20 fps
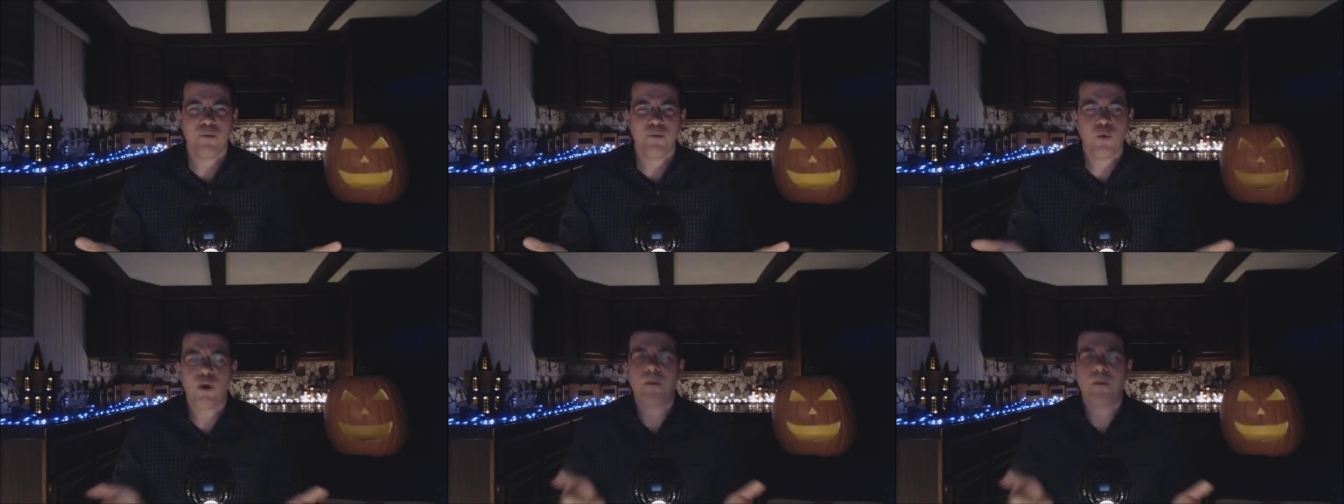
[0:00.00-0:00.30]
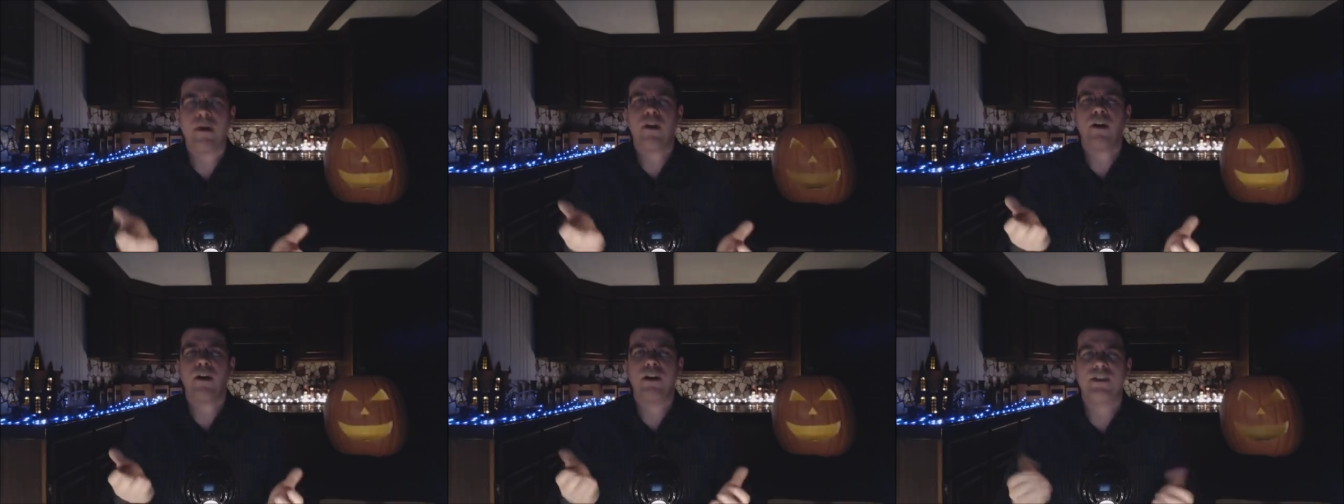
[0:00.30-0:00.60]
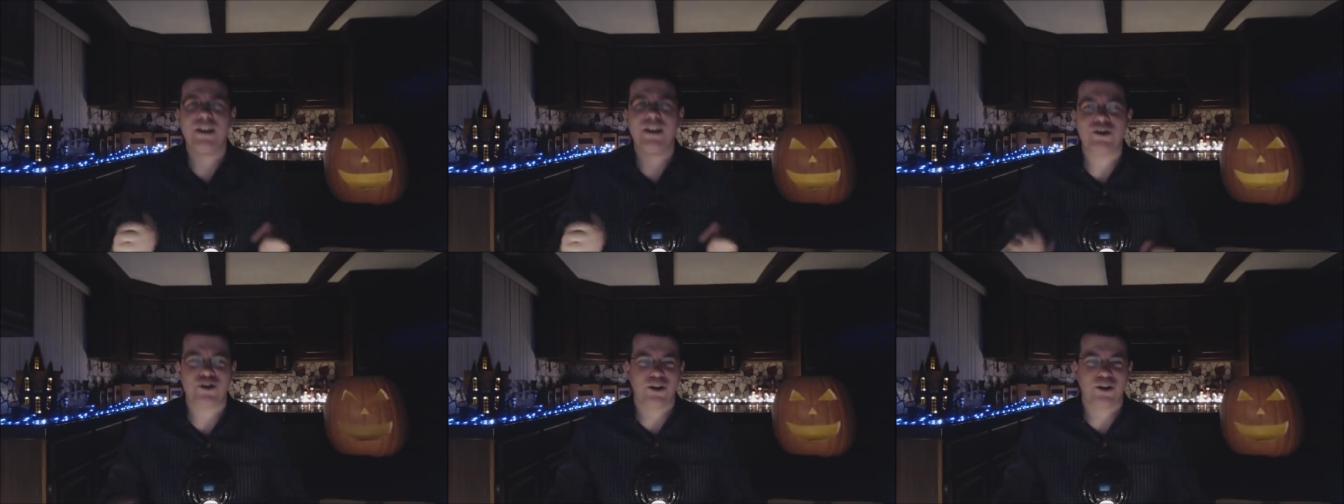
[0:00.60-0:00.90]
But what about
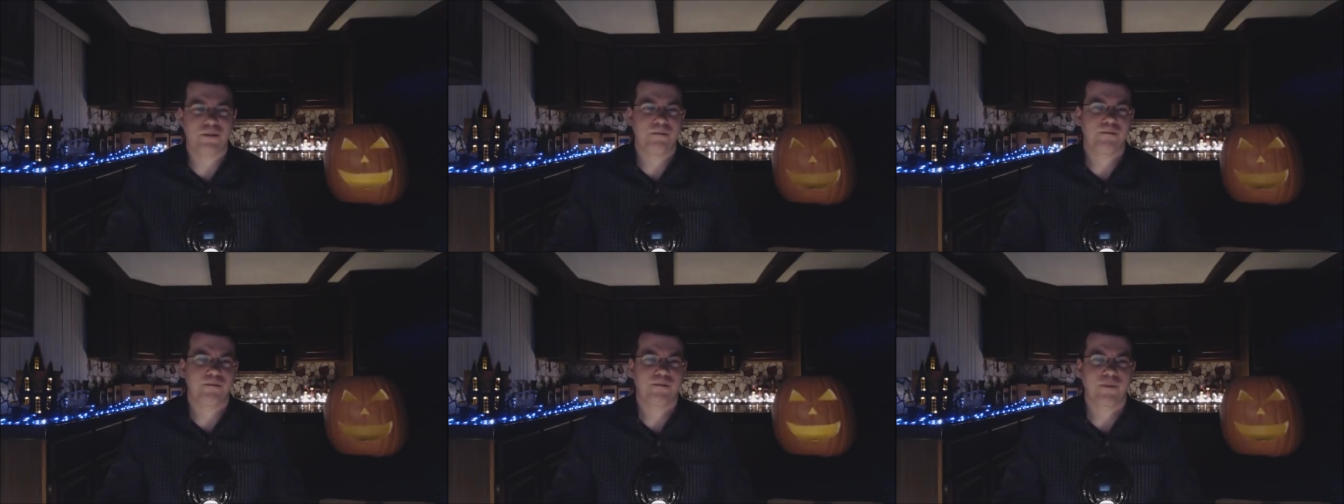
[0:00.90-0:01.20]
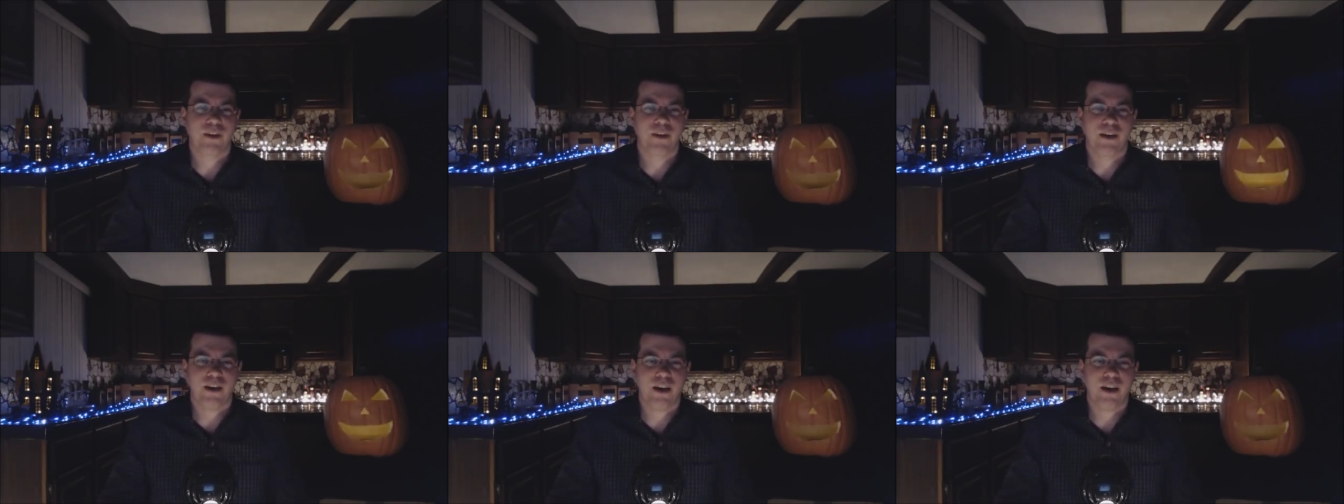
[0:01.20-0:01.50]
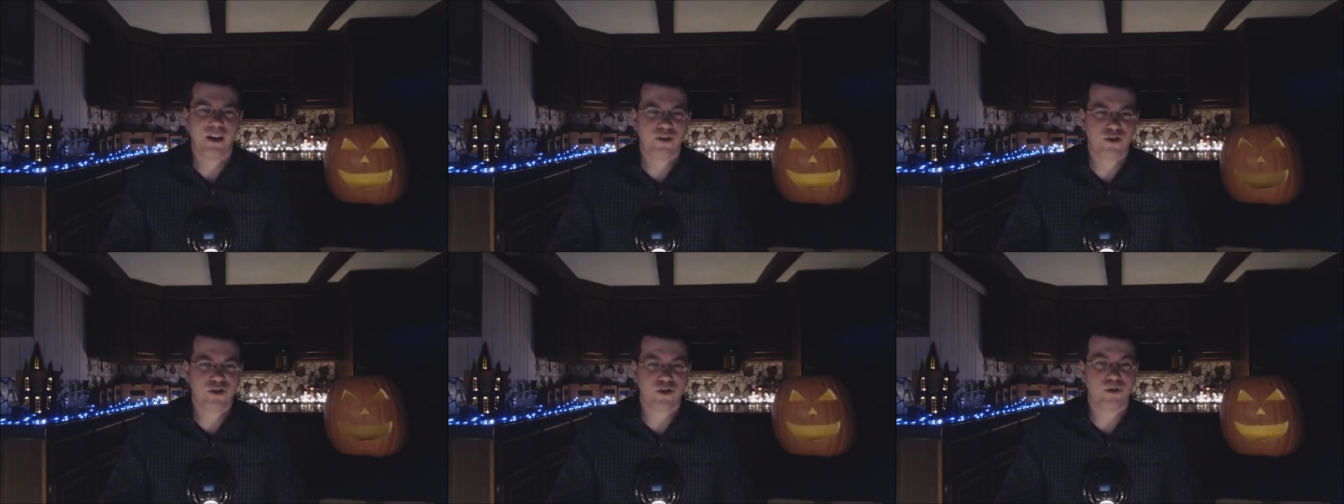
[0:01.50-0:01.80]
Audition?
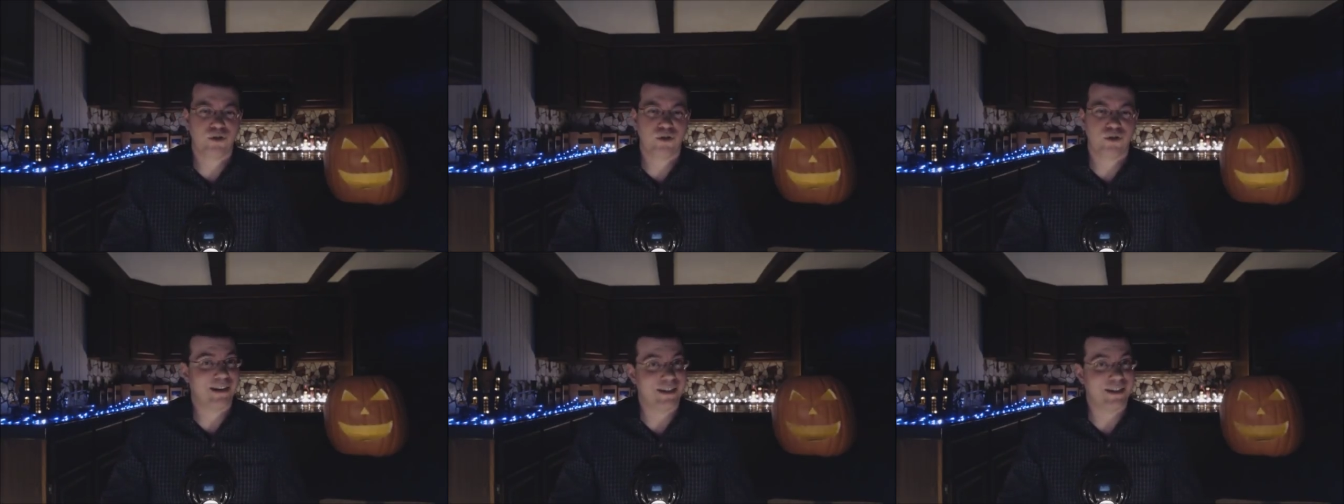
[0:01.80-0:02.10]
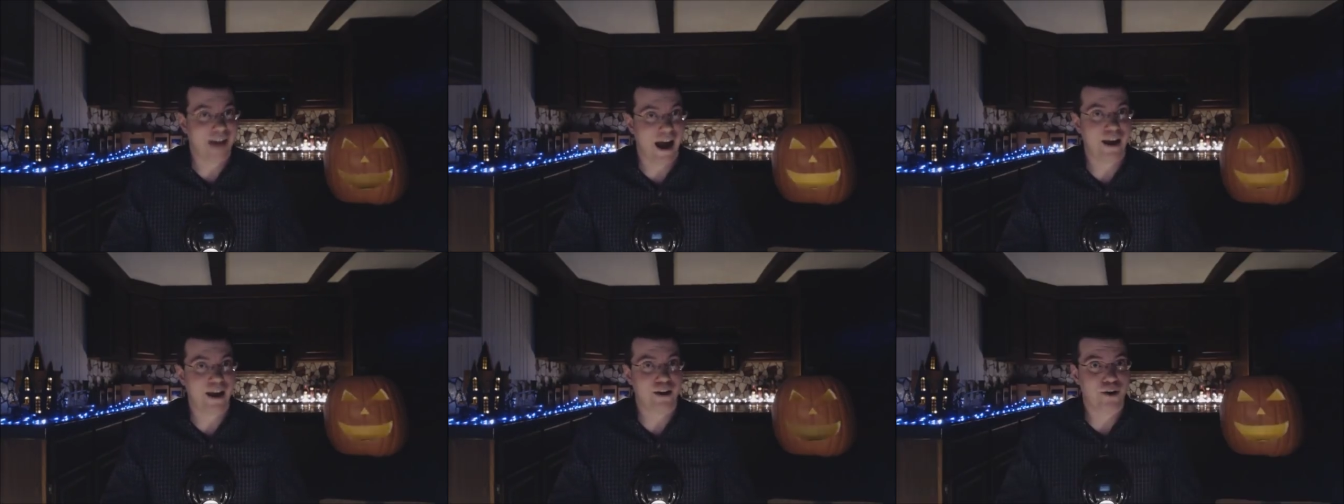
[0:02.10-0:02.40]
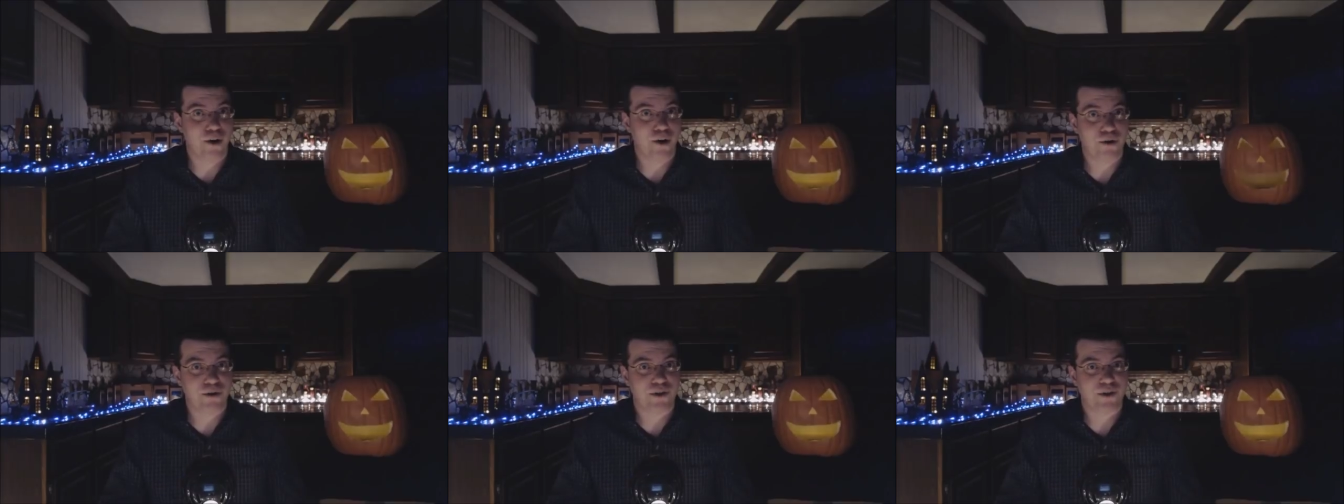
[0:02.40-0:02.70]
It's certainly not
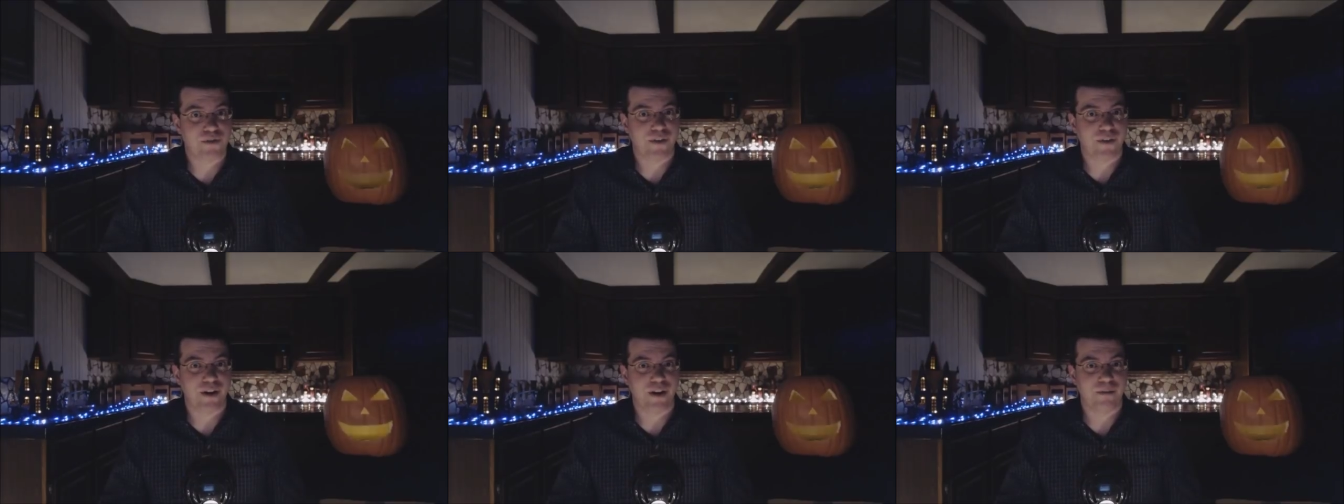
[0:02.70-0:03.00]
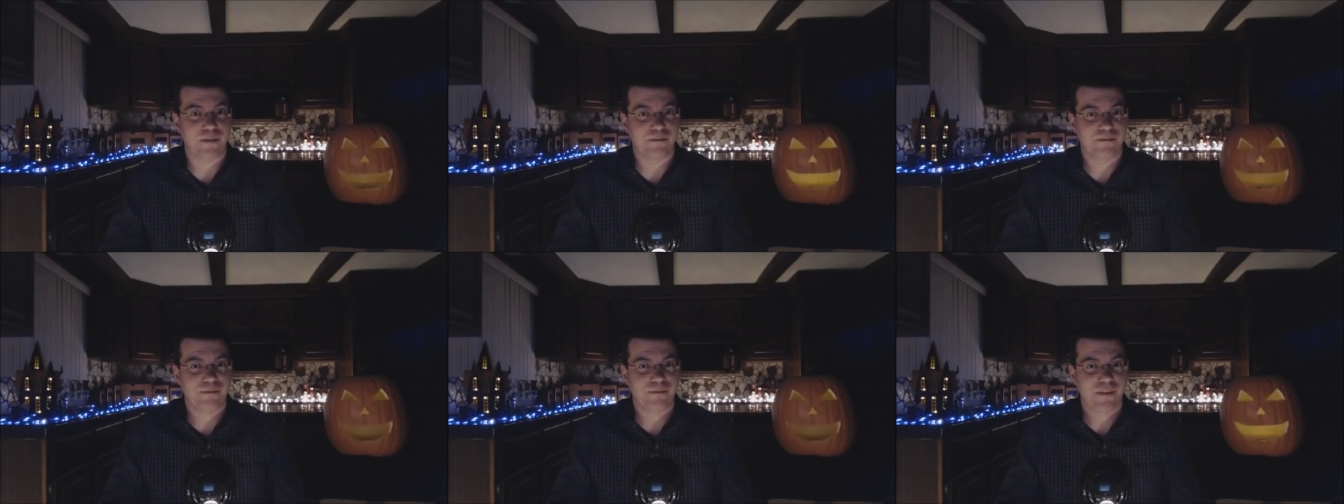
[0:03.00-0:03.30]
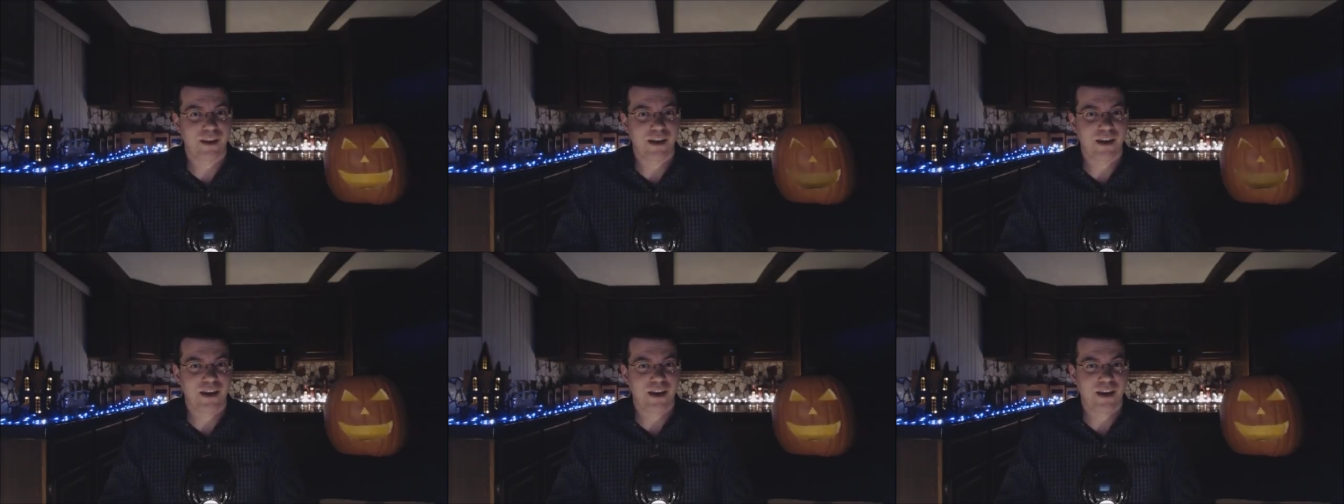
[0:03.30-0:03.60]
a ghost film,